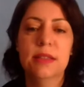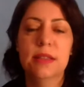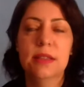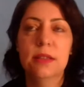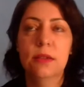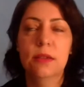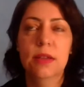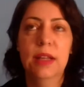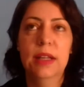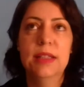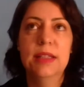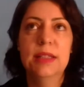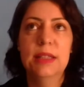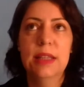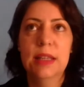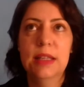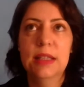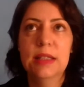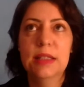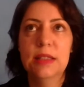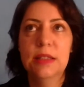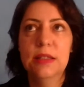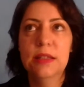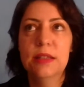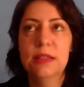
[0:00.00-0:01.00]
let's say
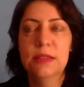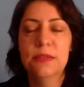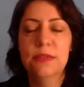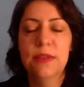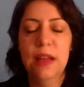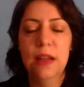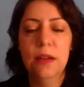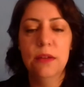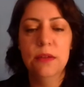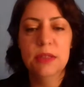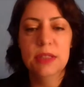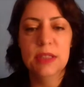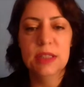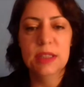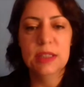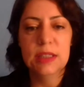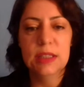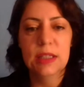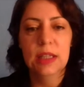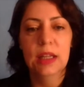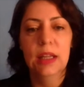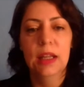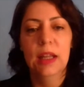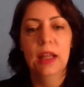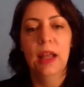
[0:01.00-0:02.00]
it's founded
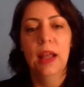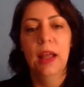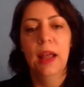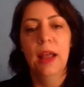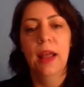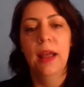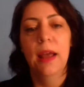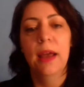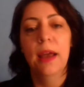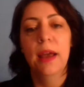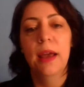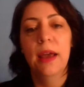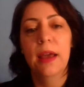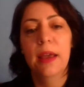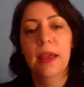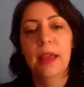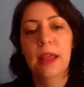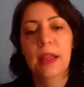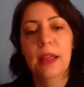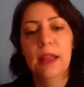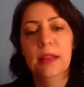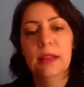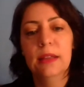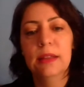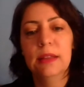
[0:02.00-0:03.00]

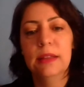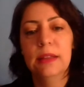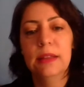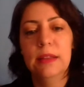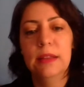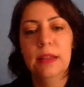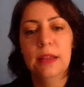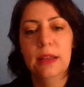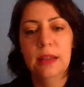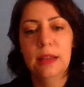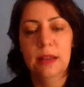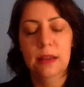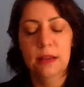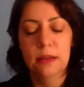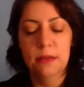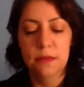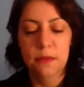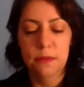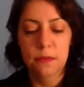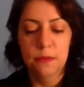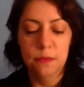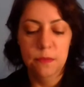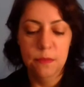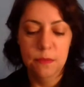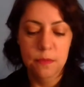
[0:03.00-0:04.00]
in the
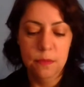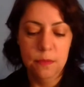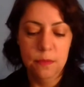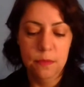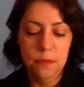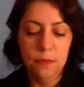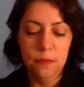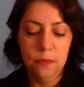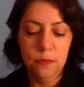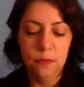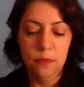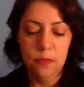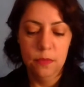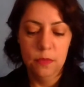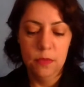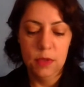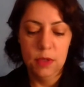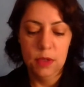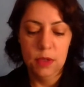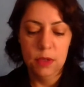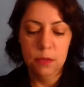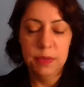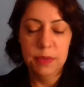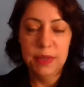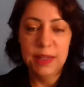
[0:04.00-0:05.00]

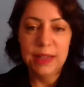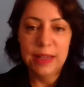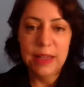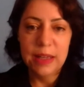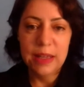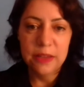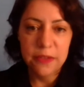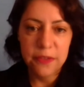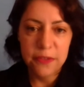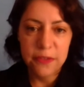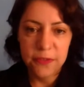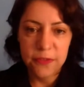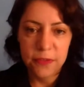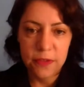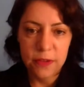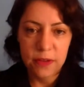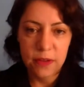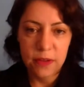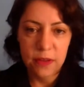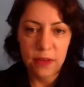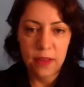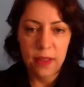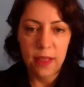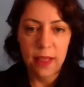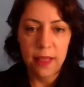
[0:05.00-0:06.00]
belief
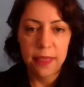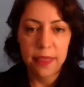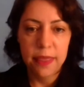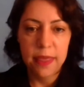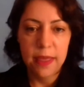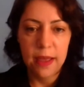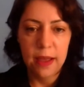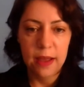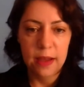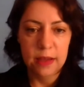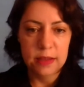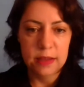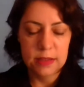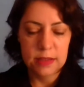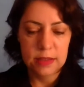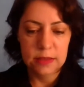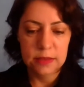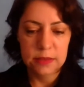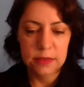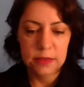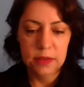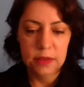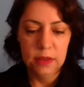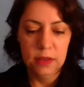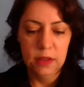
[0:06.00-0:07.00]
that
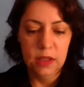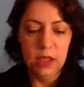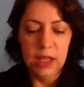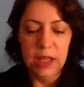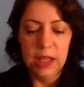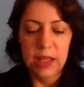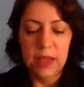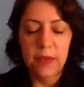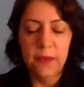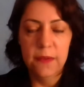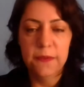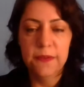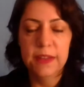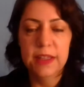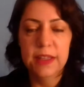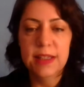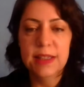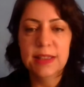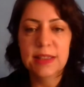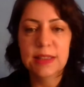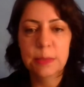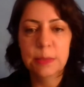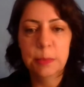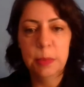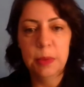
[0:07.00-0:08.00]
if
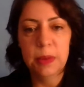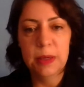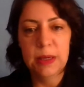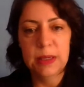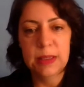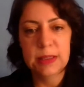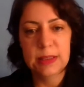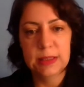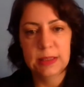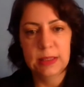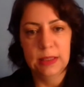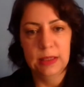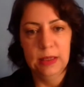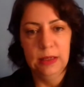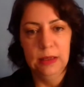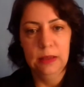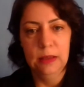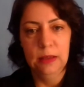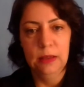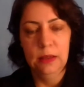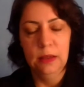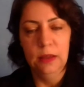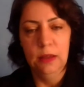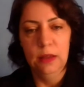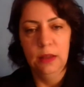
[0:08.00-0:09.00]
this person
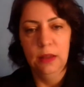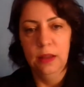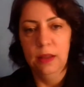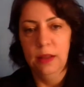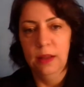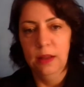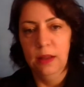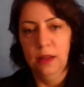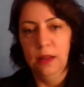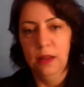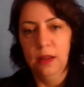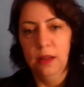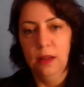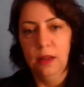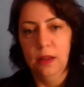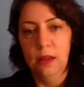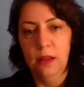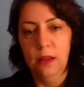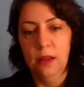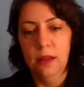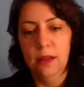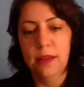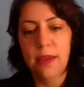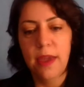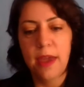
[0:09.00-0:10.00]

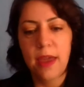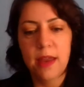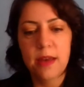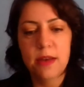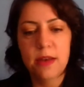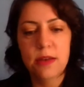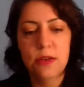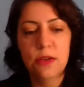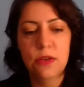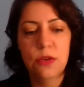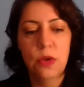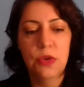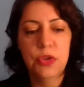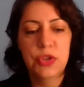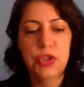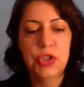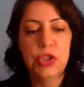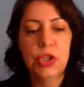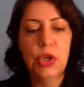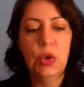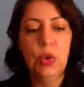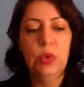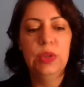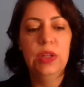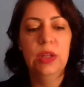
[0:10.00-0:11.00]
can
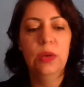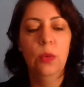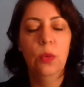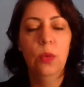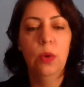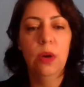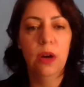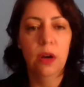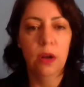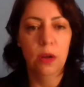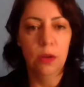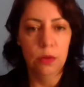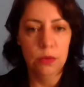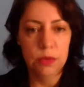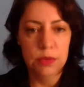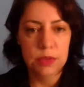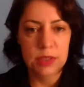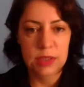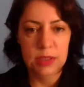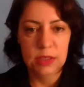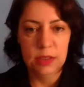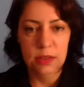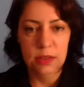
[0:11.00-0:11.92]
show the world